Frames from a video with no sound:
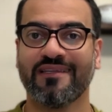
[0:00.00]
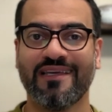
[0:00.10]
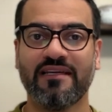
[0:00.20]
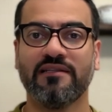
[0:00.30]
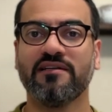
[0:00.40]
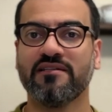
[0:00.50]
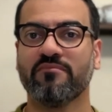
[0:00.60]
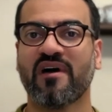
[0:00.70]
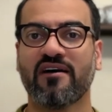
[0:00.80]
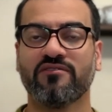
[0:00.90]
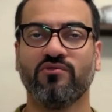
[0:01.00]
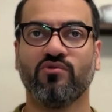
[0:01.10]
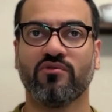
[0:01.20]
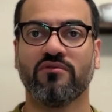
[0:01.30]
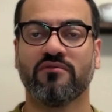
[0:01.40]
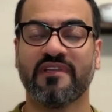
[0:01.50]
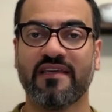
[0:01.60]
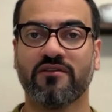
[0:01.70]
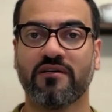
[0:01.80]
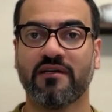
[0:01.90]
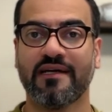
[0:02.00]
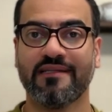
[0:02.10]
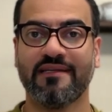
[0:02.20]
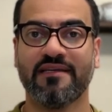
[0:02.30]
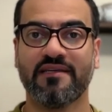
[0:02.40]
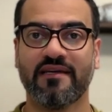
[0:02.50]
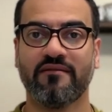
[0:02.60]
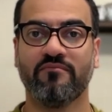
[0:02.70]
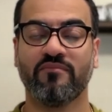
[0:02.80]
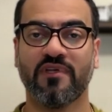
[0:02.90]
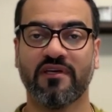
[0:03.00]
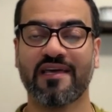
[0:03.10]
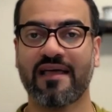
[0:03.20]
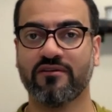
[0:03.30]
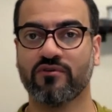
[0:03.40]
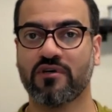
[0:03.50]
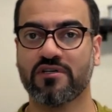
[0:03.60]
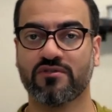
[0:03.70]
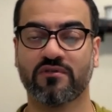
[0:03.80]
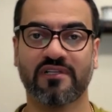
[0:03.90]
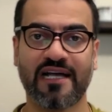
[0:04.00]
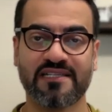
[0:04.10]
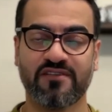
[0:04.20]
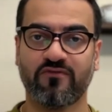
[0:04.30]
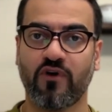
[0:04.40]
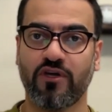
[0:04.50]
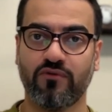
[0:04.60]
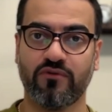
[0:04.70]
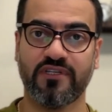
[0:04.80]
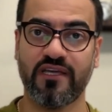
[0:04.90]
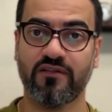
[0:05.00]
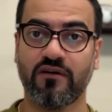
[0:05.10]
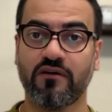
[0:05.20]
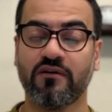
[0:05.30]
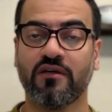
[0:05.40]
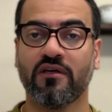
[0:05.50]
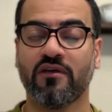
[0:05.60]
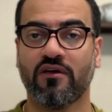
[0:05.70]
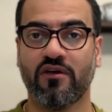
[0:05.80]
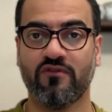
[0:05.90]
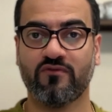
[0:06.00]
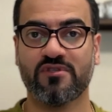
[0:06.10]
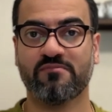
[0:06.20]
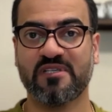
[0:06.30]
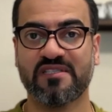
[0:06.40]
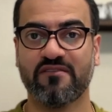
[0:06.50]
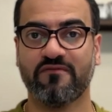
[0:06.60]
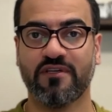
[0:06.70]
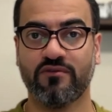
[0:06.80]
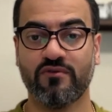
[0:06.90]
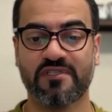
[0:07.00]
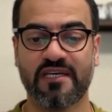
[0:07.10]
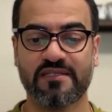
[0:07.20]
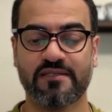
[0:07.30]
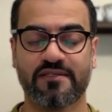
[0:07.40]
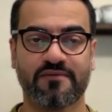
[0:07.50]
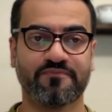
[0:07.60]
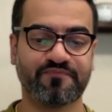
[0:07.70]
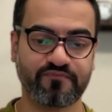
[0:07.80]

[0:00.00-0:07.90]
They learn about your data and they can categorize or classify your data for specific use cases.